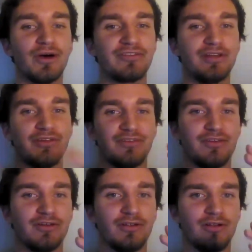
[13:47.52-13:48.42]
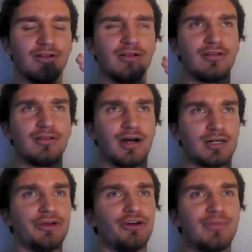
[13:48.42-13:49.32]
It wasn't until
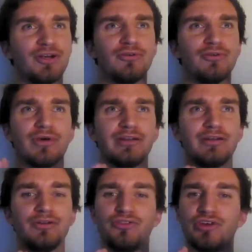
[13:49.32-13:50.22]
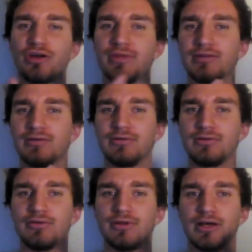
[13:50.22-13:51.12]
October when Jeremy
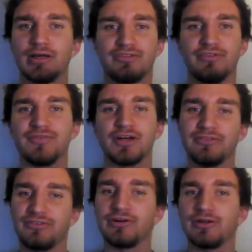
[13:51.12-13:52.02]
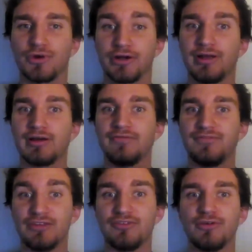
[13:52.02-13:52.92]
and Sylvain started working
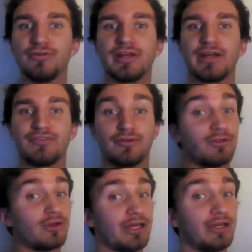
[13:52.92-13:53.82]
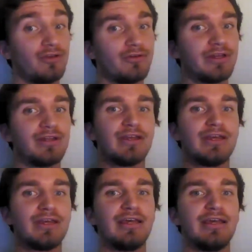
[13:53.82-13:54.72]
on V2 that I started looking into it.
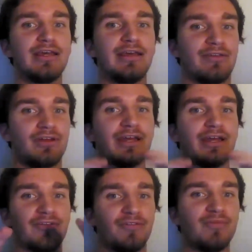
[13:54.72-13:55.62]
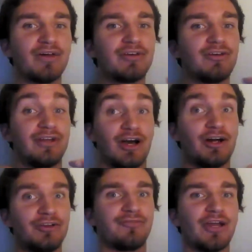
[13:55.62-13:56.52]
I started getting familiar and
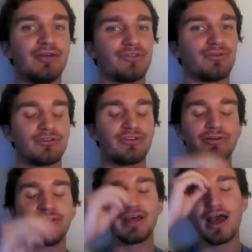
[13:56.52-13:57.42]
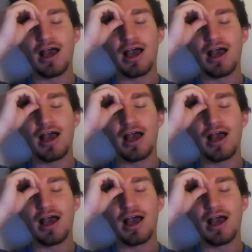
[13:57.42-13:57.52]
unafraid with source code.